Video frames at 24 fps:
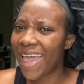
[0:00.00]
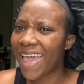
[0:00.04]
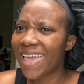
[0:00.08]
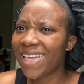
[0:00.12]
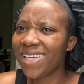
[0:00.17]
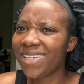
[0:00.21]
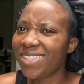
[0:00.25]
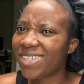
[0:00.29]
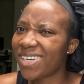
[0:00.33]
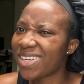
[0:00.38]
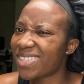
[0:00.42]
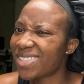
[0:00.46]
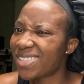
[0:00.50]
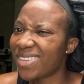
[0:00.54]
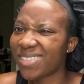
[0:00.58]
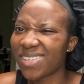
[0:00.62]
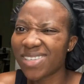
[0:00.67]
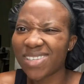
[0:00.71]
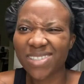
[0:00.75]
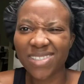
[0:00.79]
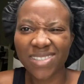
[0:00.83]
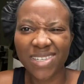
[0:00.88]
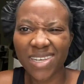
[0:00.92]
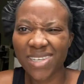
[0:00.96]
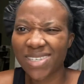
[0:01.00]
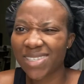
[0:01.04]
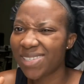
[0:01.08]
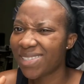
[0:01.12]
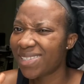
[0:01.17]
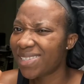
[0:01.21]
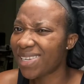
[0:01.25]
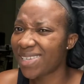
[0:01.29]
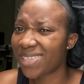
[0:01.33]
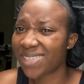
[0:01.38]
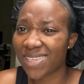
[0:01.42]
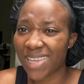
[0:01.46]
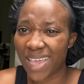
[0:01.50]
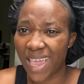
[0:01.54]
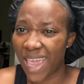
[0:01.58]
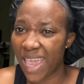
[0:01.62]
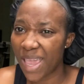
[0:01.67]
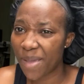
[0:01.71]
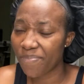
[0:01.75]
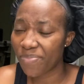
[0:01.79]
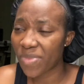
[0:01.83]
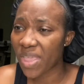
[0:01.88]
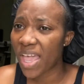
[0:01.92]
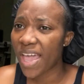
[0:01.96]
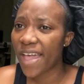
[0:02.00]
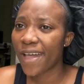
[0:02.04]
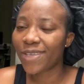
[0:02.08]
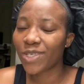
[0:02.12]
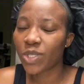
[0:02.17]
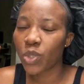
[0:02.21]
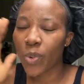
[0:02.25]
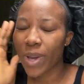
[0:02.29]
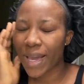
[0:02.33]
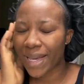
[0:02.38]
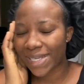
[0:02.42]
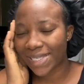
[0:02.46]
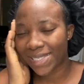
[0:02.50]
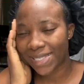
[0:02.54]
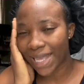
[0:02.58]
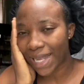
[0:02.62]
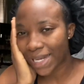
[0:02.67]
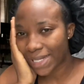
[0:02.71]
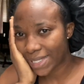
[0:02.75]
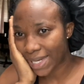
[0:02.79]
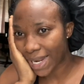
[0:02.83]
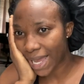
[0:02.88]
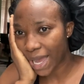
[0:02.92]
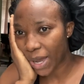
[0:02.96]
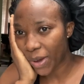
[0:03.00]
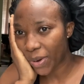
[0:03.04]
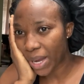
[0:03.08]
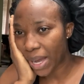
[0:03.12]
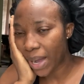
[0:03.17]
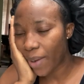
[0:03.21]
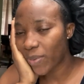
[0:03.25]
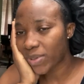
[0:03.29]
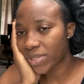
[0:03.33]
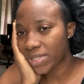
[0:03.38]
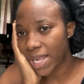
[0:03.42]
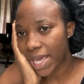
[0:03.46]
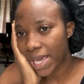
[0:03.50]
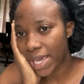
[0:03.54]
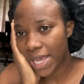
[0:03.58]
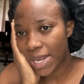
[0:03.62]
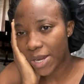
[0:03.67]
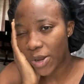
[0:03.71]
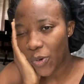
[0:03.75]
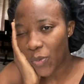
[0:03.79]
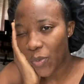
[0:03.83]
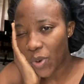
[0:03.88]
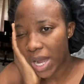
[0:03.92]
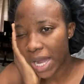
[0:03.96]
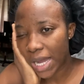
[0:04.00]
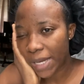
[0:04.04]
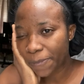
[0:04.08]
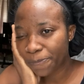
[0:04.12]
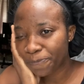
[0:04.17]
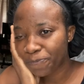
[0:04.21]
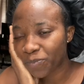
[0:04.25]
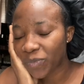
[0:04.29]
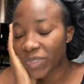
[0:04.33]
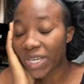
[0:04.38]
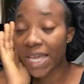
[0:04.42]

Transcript: it just doesn't taste the same. So I sat down, I was like, you know what?